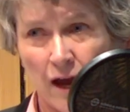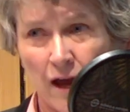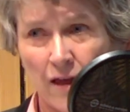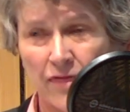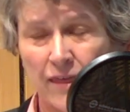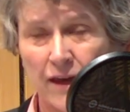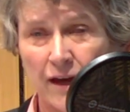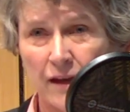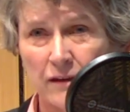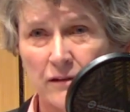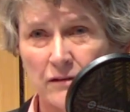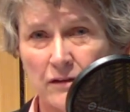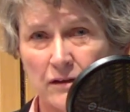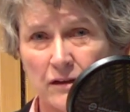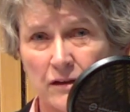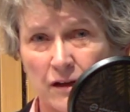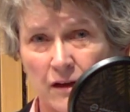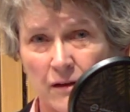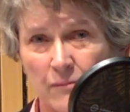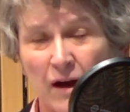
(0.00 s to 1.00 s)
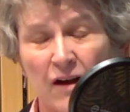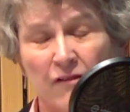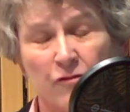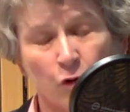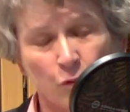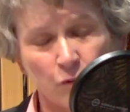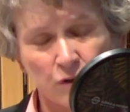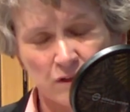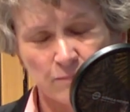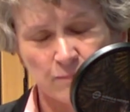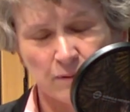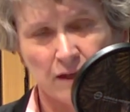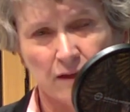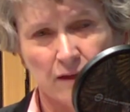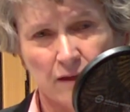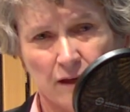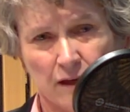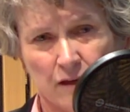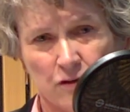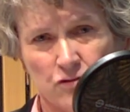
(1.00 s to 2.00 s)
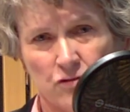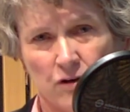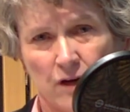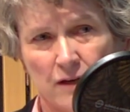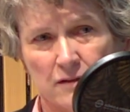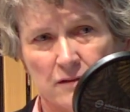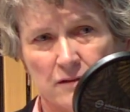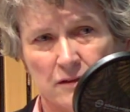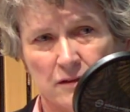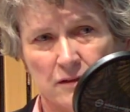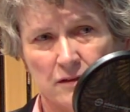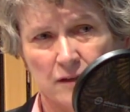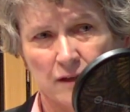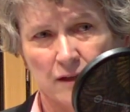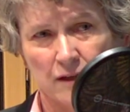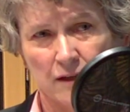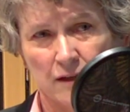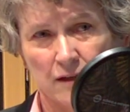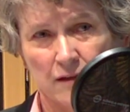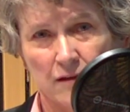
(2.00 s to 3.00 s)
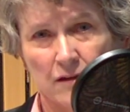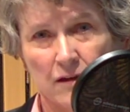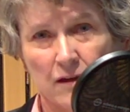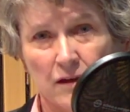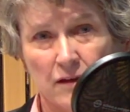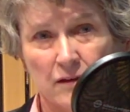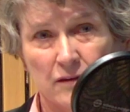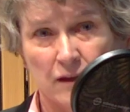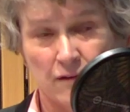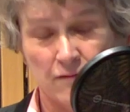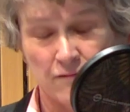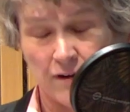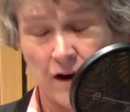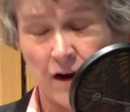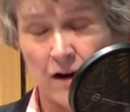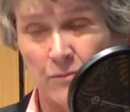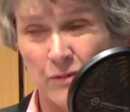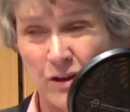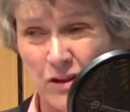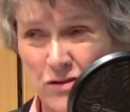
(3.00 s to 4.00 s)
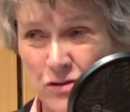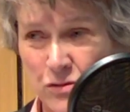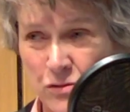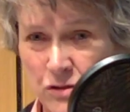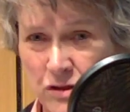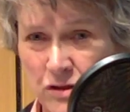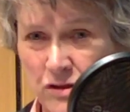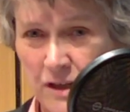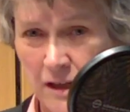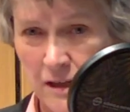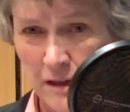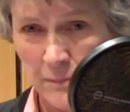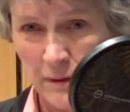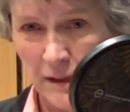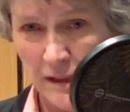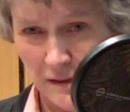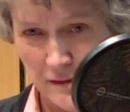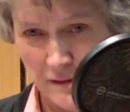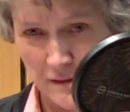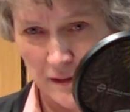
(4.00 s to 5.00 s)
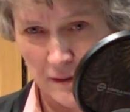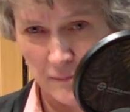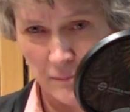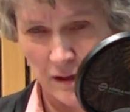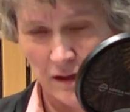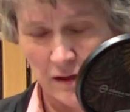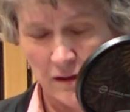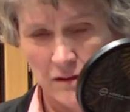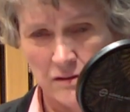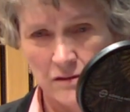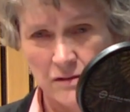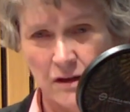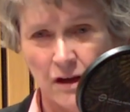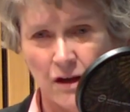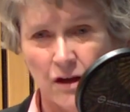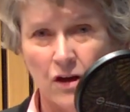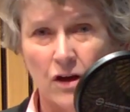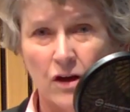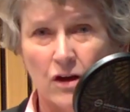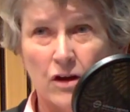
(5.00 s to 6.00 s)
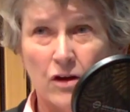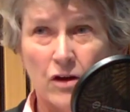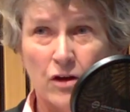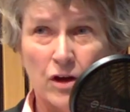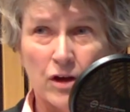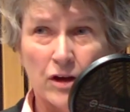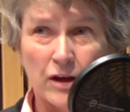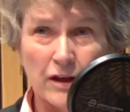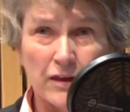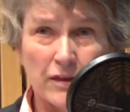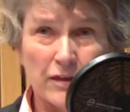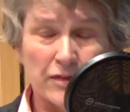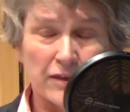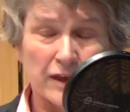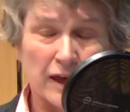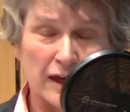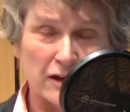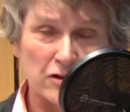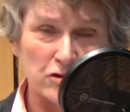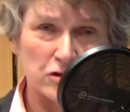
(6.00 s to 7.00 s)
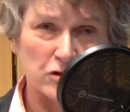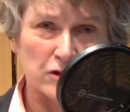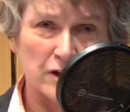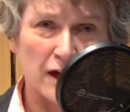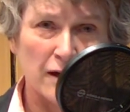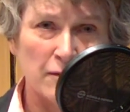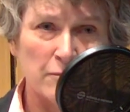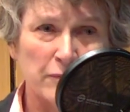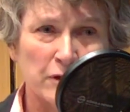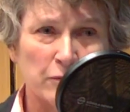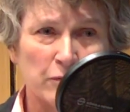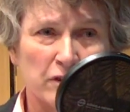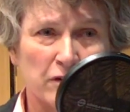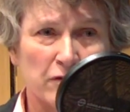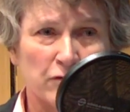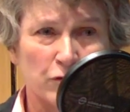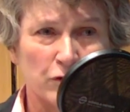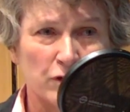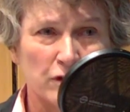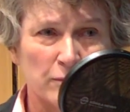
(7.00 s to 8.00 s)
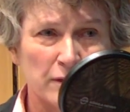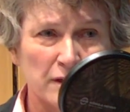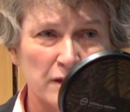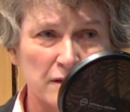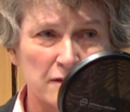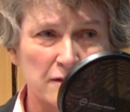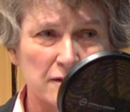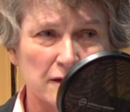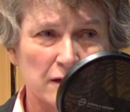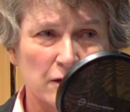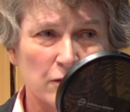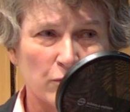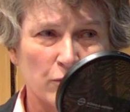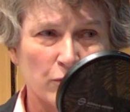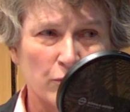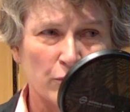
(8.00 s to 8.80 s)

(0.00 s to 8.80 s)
And then I've always been interested in the environment, so sustainability, because the issue can be with affordability.